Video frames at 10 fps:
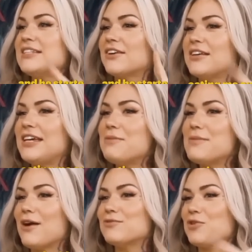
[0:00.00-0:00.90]
and he started
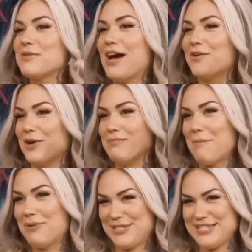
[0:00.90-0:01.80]
eating me out and told me how
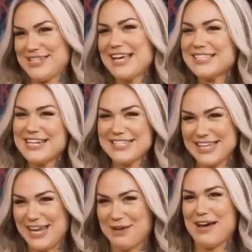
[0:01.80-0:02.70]
good my pussy tastes, and
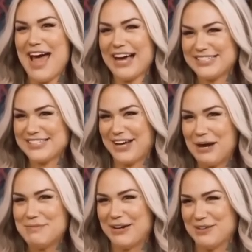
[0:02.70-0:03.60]
he's eating my ex's
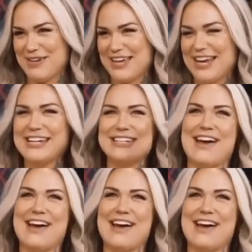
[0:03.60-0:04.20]
cum out of me, and I